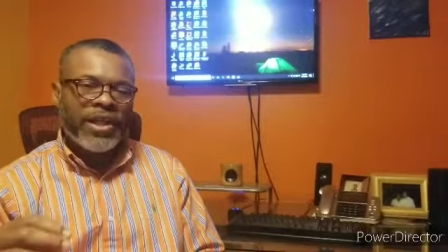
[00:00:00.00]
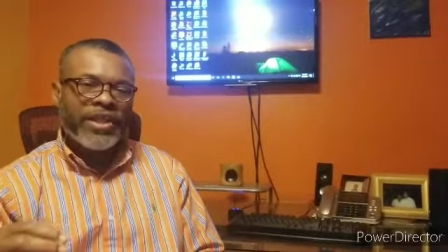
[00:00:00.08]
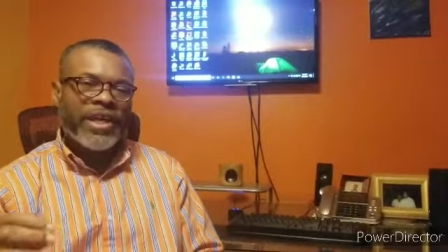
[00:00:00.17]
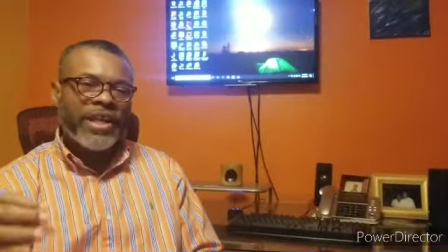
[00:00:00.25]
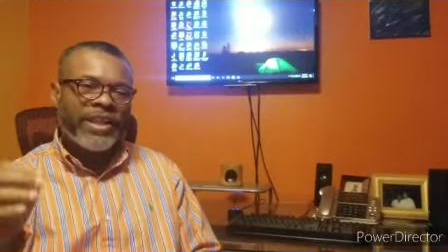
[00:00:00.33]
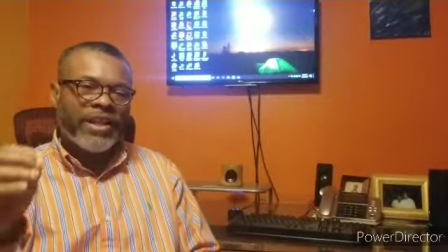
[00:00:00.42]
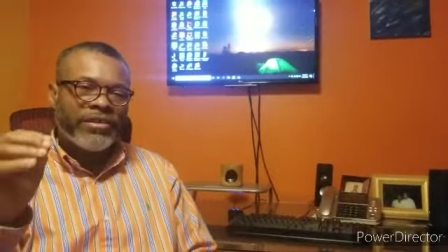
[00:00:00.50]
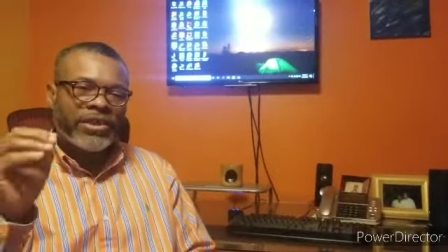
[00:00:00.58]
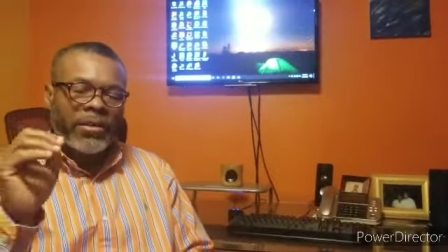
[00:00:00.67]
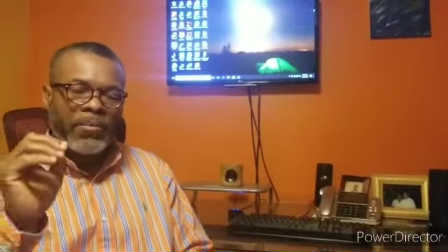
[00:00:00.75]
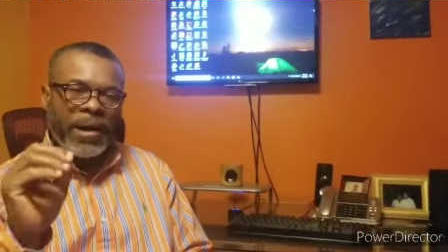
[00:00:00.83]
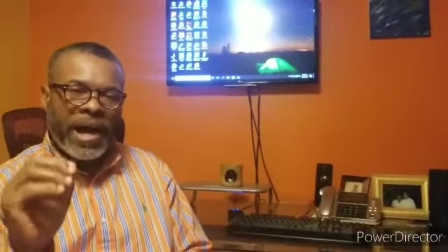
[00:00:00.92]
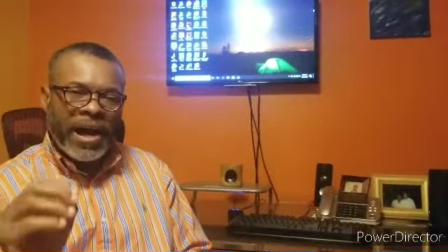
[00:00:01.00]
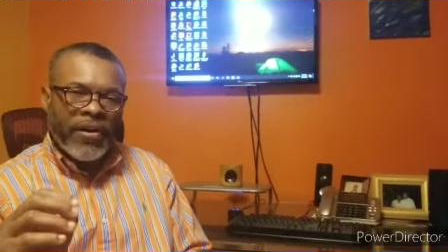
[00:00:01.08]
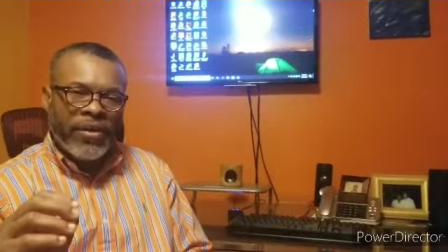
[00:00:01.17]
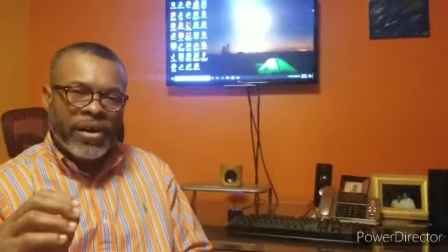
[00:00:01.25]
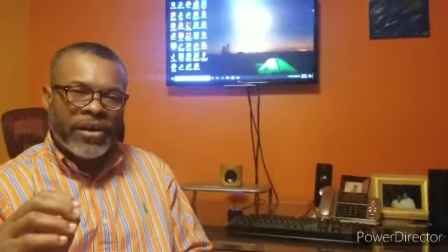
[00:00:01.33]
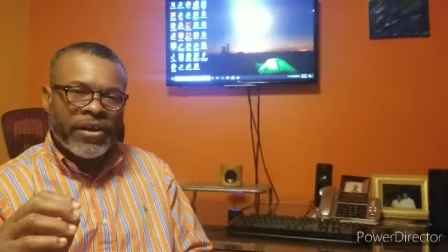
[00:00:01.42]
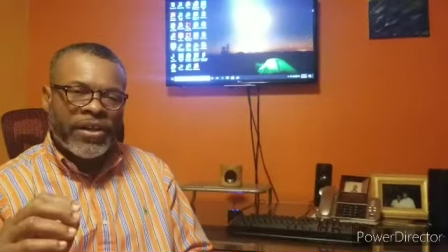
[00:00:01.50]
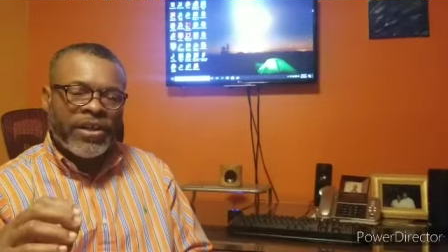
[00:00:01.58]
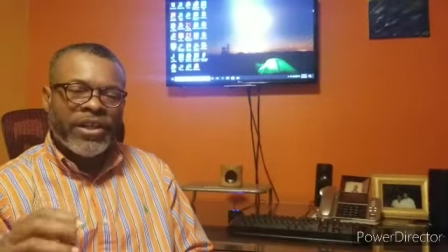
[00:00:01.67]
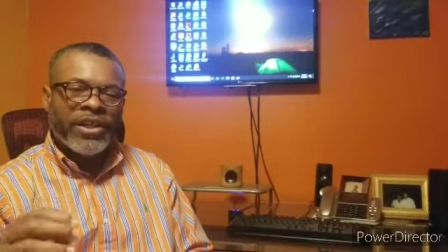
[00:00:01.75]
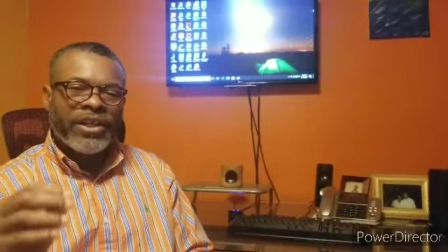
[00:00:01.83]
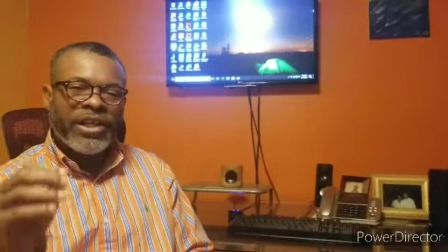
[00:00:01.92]
that there is a power
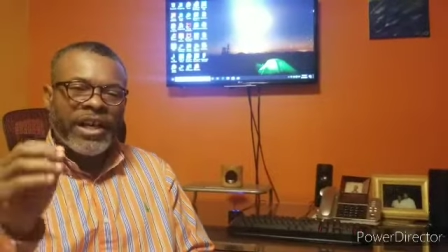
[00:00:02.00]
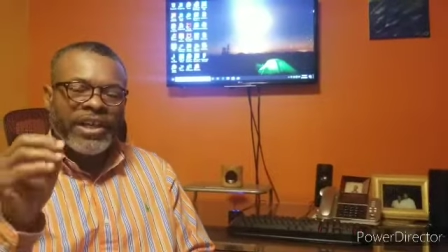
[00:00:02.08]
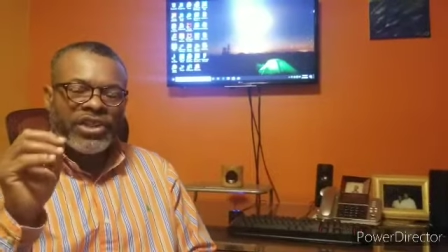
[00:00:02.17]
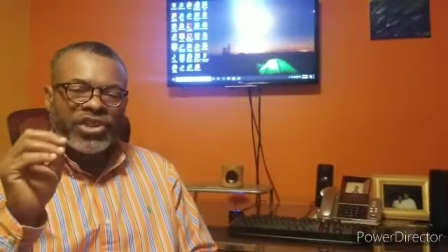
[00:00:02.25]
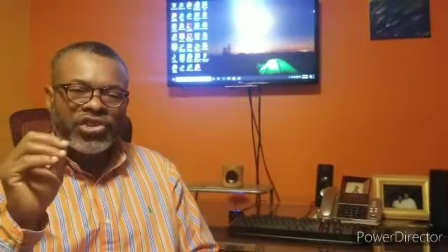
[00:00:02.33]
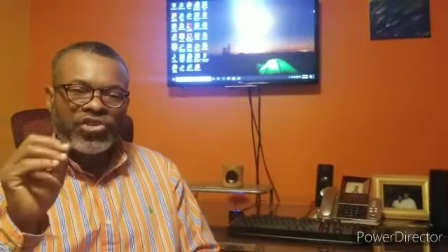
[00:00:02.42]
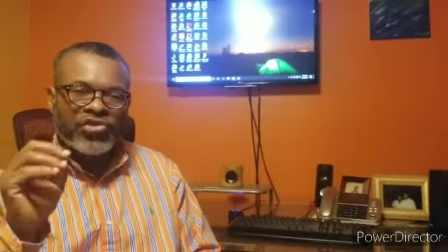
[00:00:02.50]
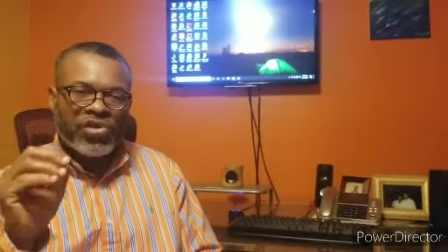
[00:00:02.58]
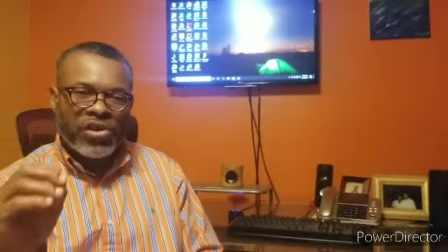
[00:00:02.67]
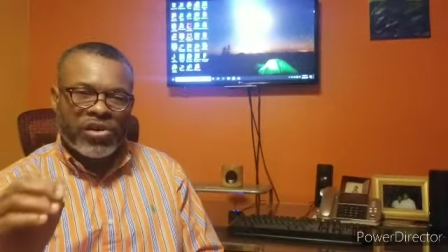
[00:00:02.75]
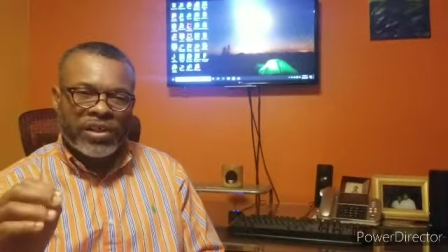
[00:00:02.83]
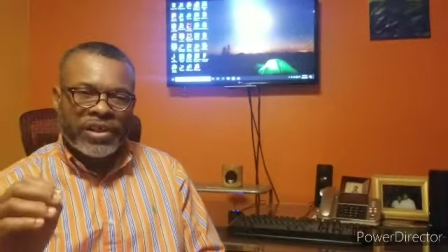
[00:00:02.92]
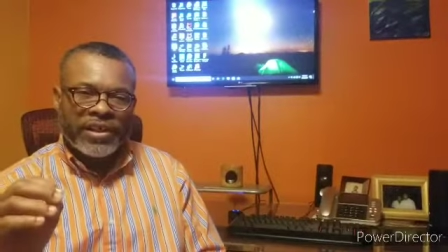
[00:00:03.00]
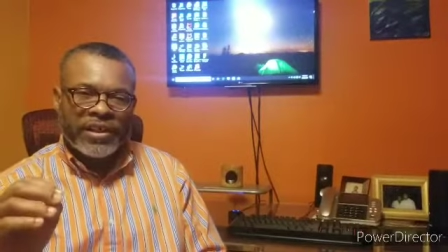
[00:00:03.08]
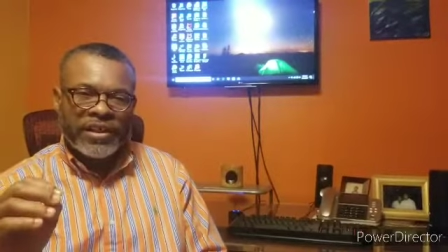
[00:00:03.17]
that is stronger,